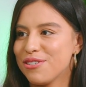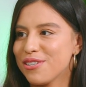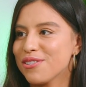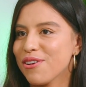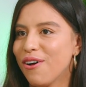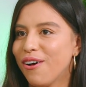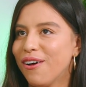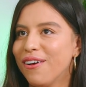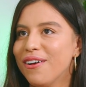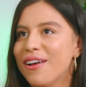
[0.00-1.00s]
just
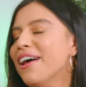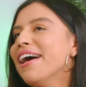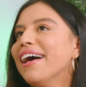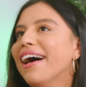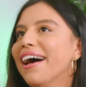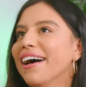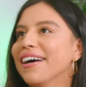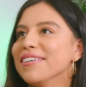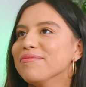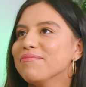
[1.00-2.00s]
all
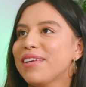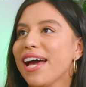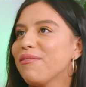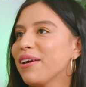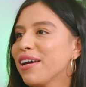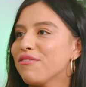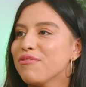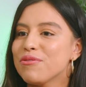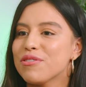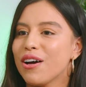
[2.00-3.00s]
yeah, we had a
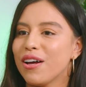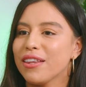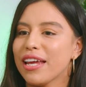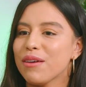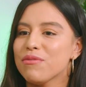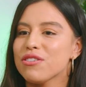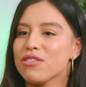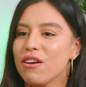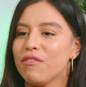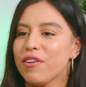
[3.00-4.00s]
futon, like it was just
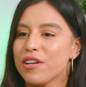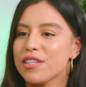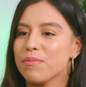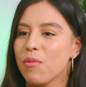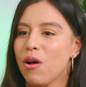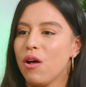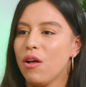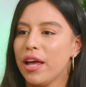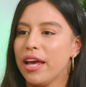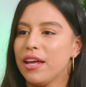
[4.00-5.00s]
all very
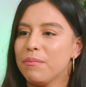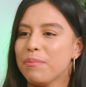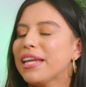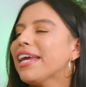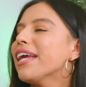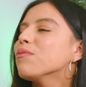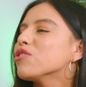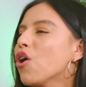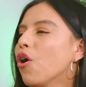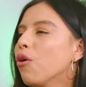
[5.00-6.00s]
small, and but again it
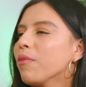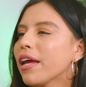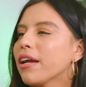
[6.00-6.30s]
was home. Like